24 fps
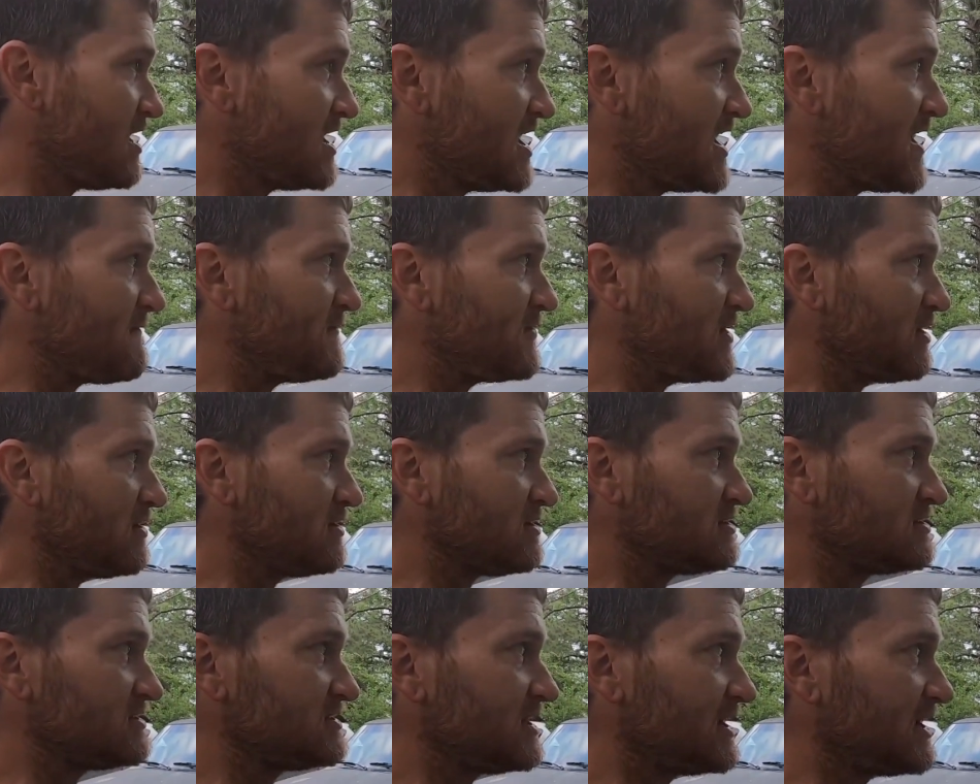If there
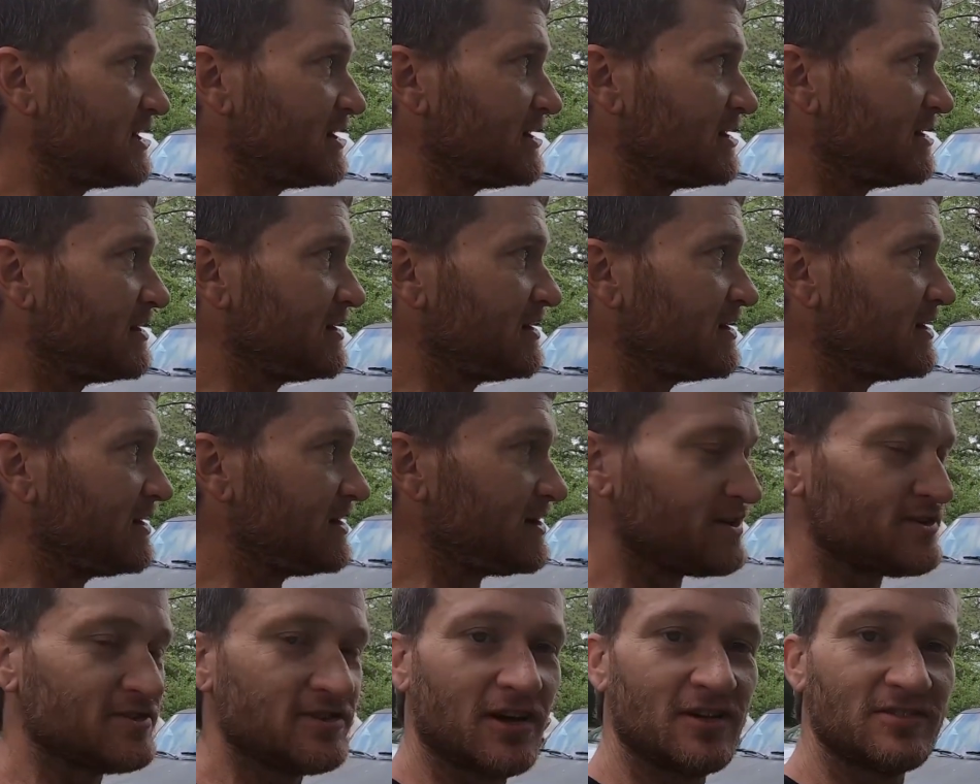is, say, an
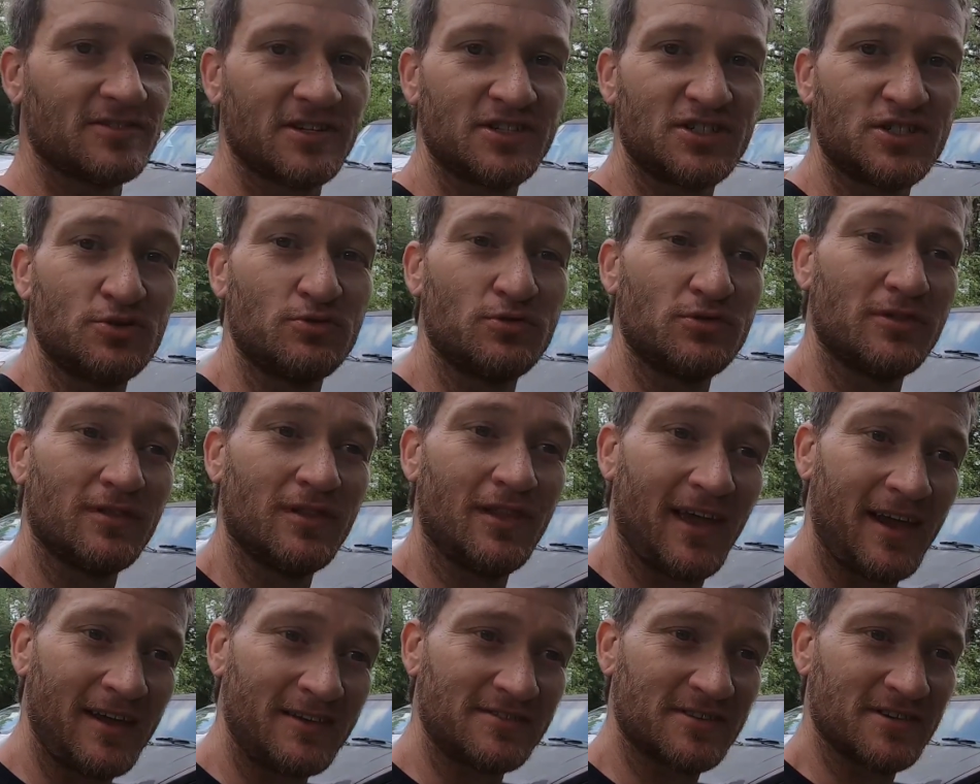exhaust that you would
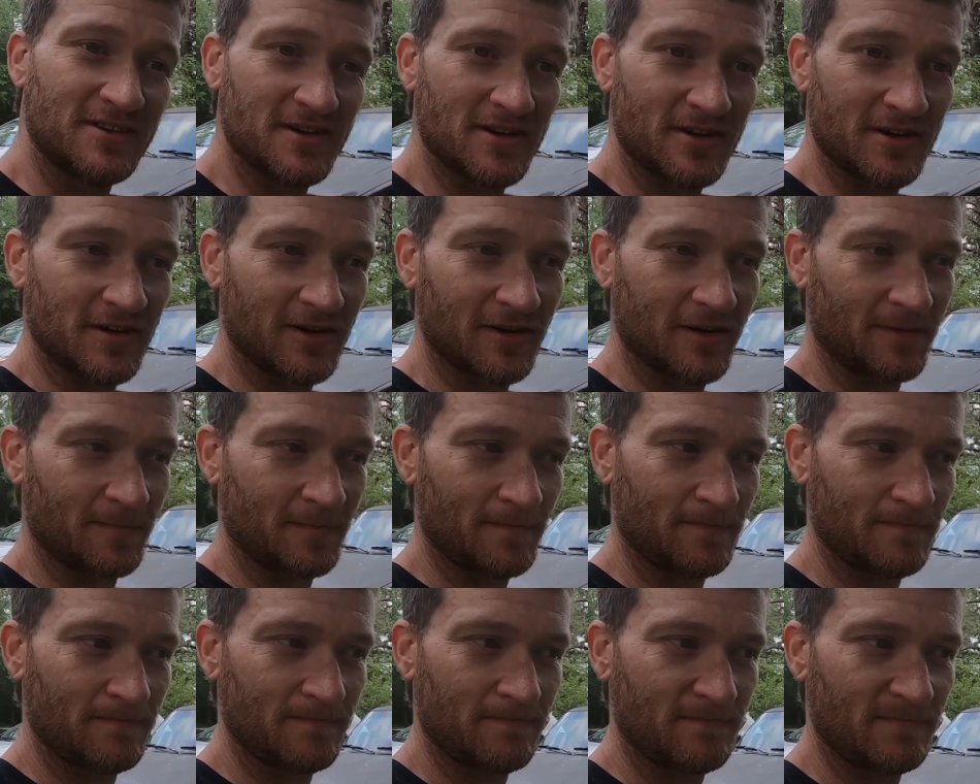like to hear
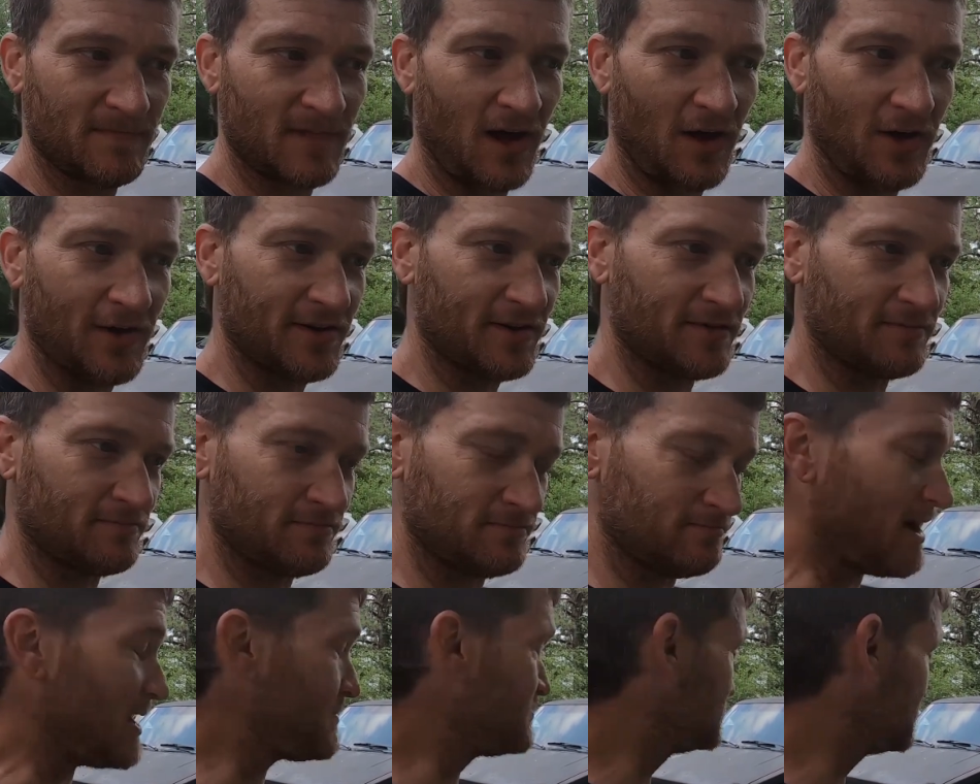on
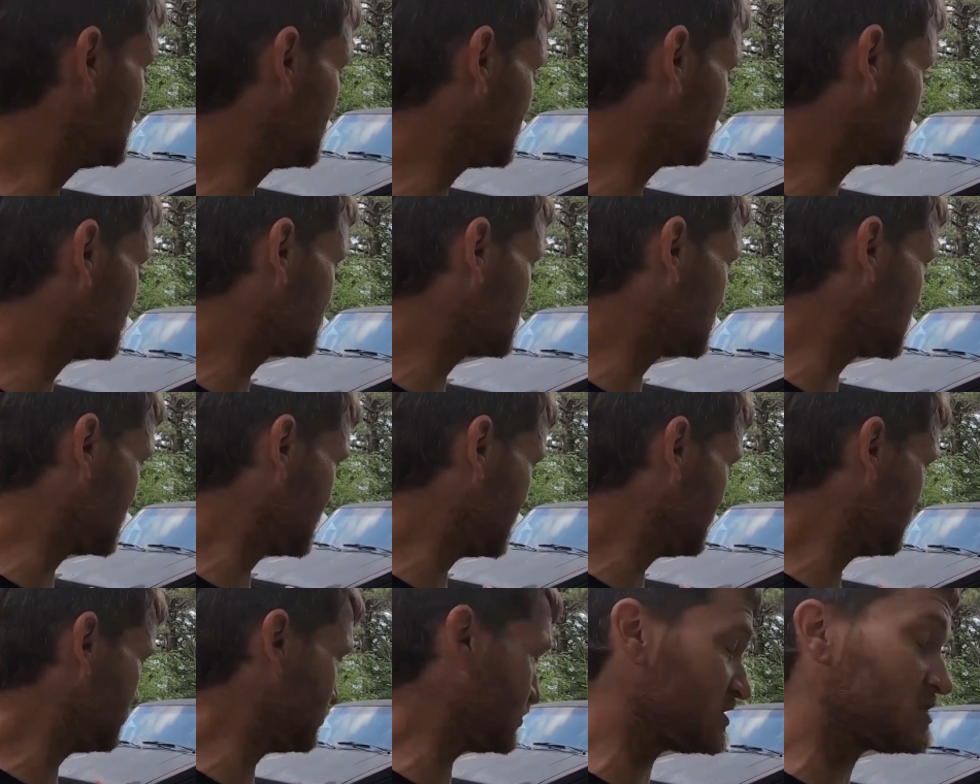my particular
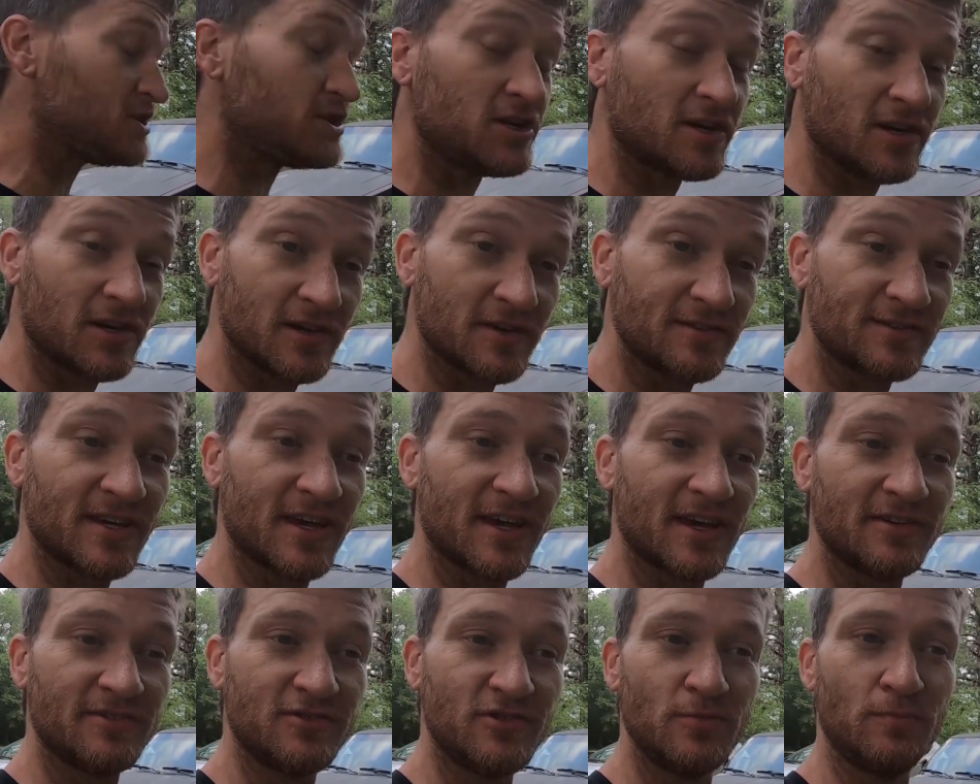setup, which is
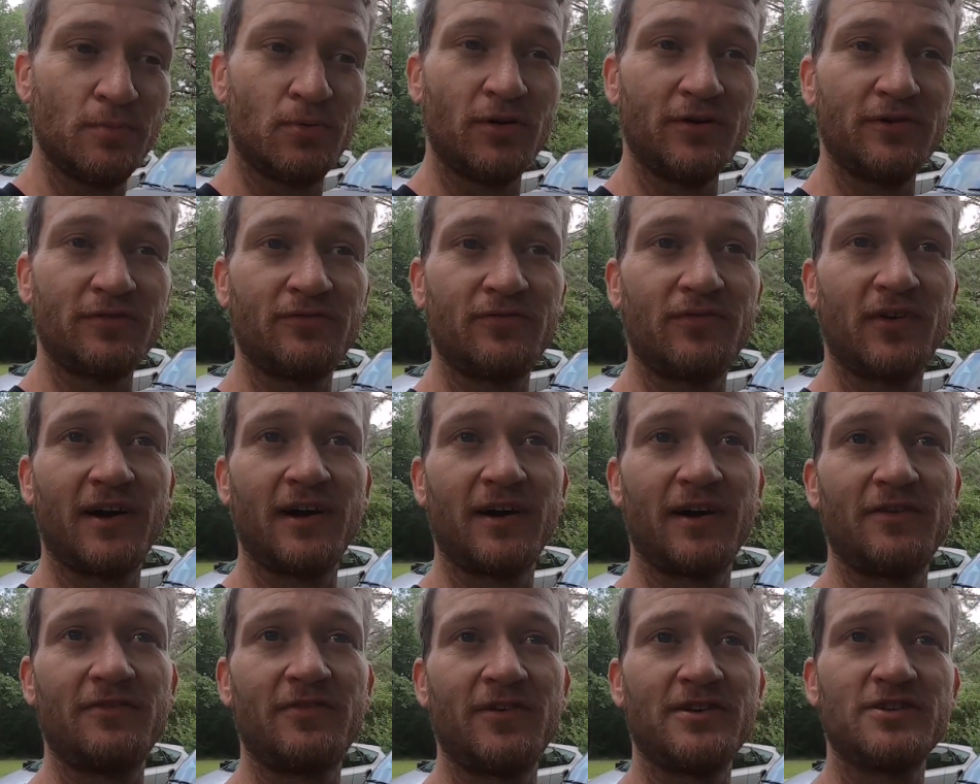a
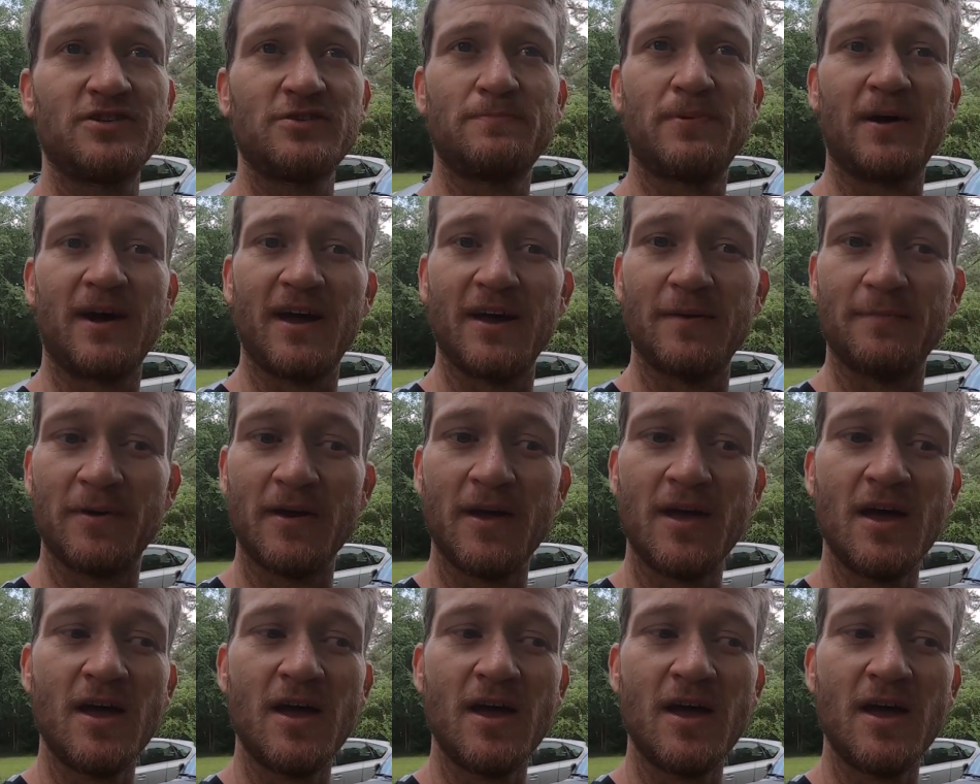2.5-inch pipe,